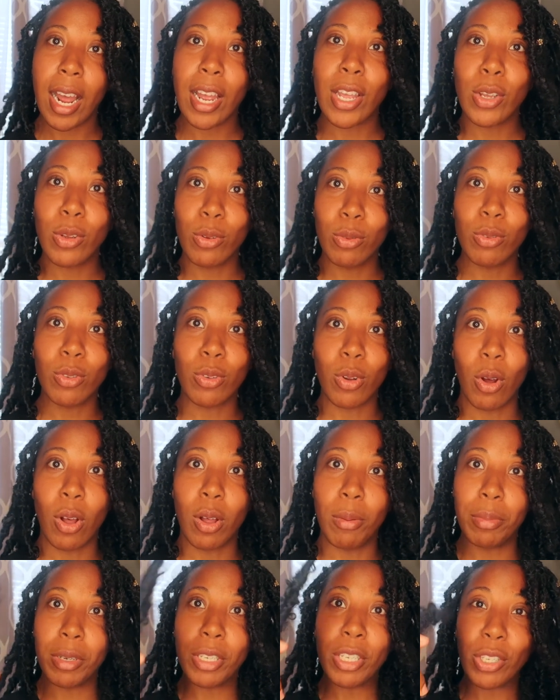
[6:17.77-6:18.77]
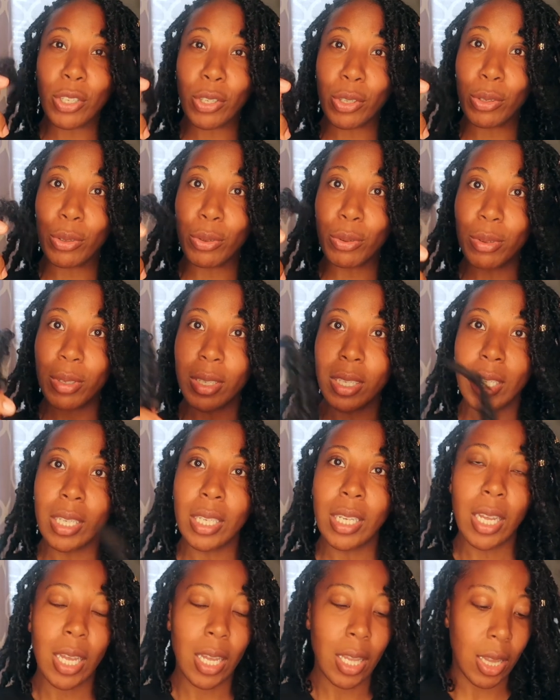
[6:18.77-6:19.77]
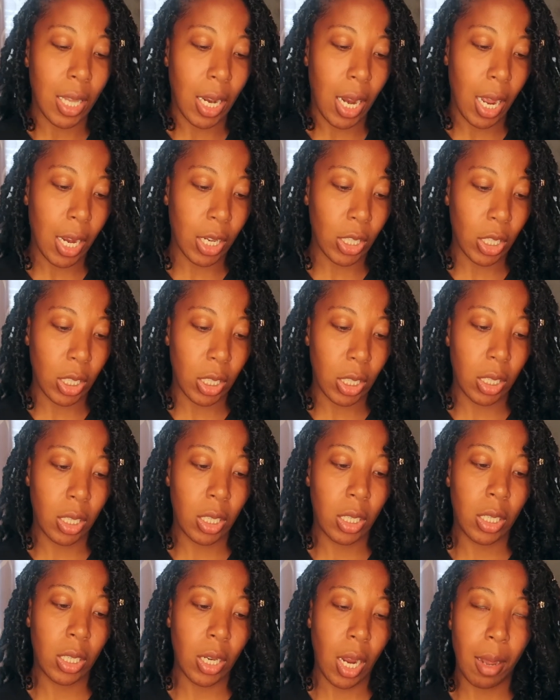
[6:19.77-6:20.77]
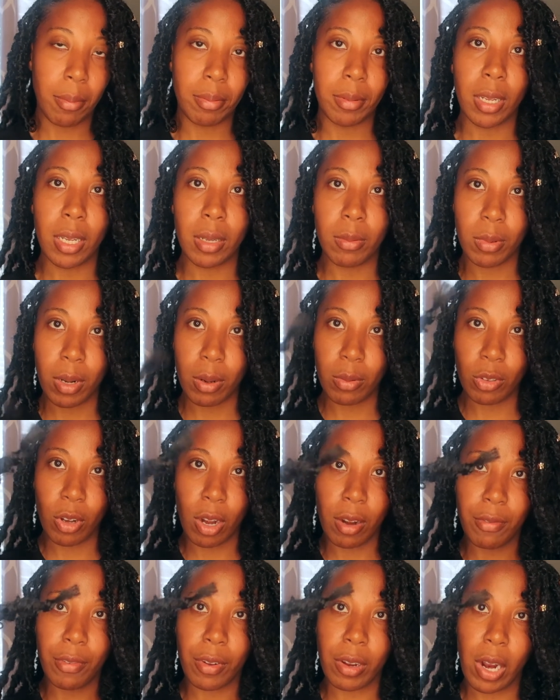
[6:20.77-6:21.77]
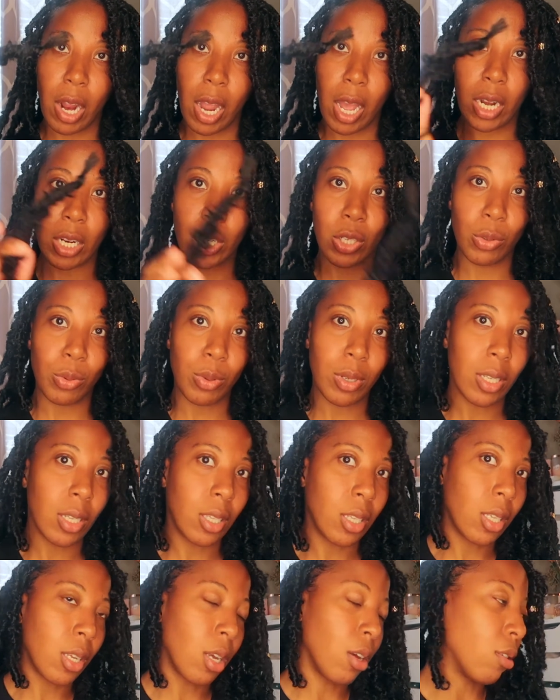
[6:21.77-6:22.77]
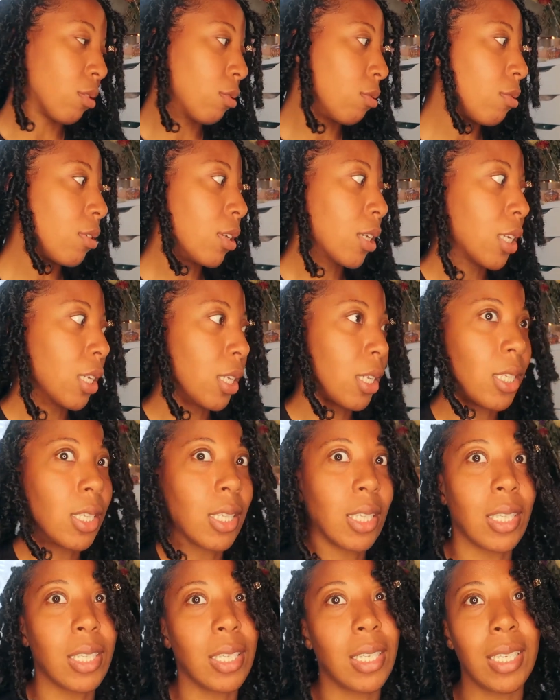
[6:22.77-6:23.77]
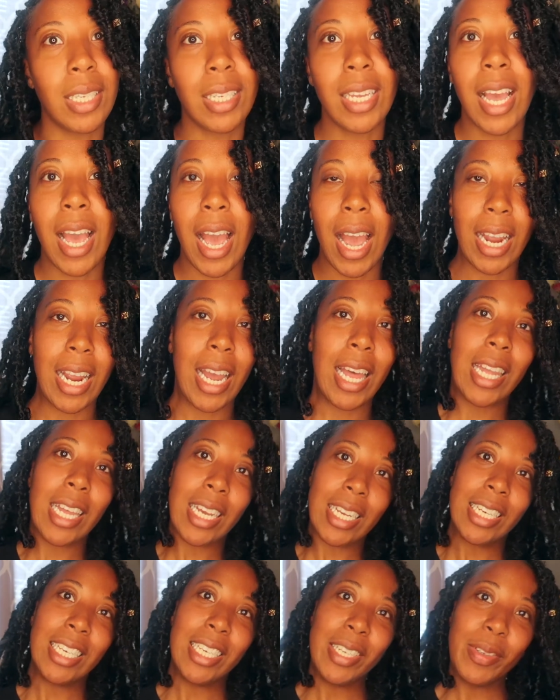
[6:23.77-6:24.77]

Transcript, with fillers: I used all but two that I actually chopped up when I was trying to figure out how to do it. So it's, I got lucky.